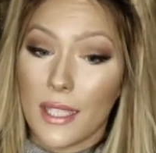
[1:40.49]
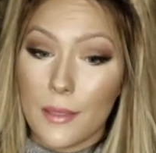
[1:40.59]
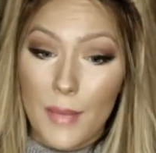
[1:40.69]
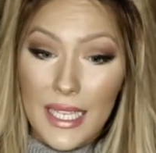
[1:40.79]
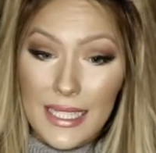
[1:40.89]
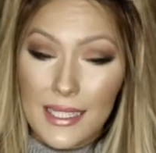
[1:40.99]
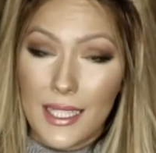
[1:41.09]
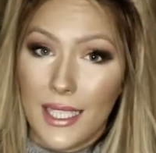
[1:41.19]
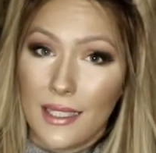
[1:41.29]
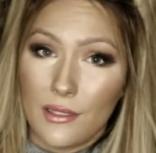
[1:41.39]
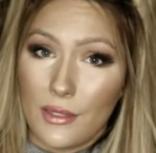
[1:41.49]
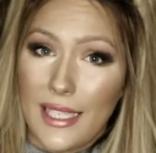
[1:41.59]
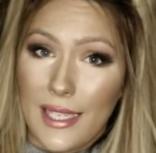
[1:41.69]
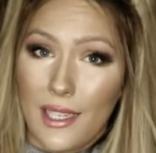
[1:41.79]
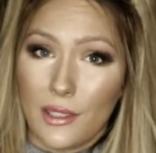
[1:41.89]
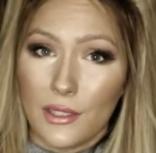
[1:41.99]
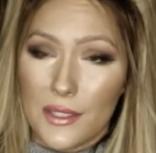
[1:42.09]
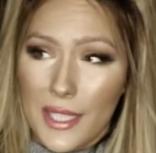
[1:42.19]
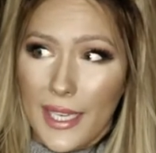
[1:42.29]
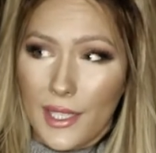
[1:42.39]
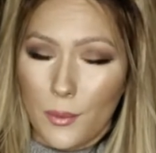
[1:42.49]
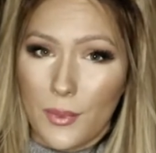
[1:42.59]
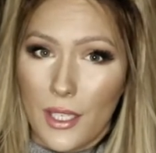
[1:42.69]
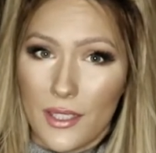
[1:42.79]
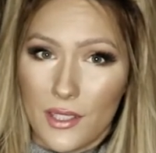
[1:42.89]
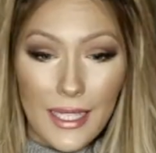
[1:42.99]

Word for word: Like, my skin right now looks airbrushed.